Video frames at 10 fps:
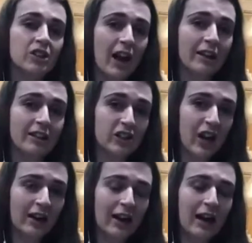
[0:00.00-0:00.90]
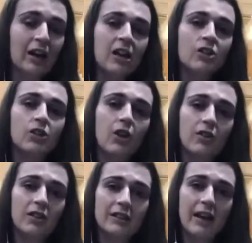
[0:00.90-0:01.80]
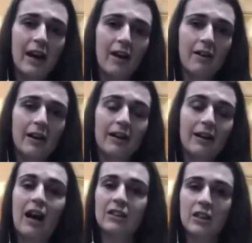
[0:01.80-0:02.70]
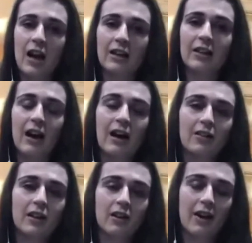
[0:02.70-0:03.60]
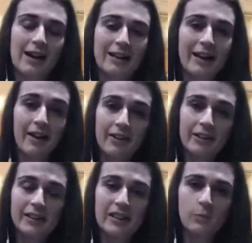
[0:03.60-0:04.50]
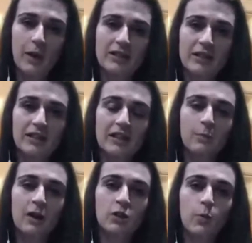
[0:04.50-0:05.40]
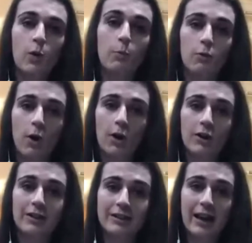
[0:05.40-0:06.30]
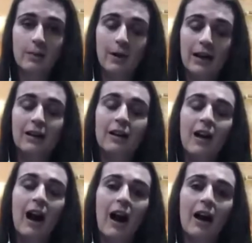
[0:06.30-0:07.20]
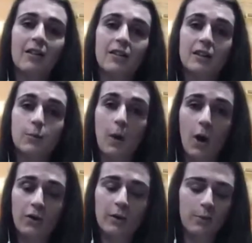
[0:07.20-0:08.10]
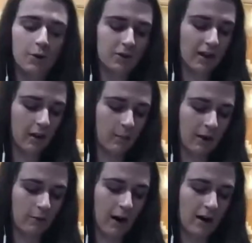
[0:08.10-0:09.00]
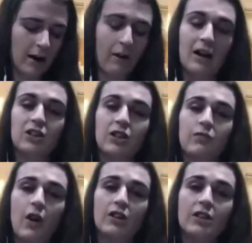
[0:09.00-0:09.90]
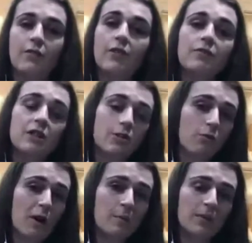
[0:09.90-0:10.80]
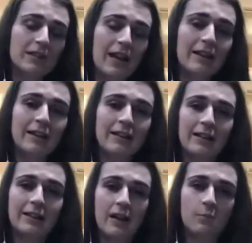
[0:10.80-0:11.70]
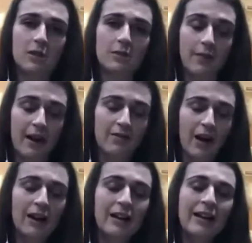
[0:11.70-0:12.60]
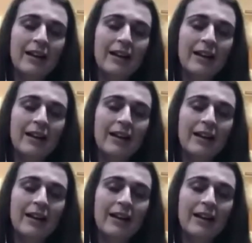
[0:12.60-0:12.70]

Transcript: Jagga. So this area, unlike the other areas in Menzies, is much more pro-Labor. This polling booth that I'm at right now actually voted 53% in Labor's favour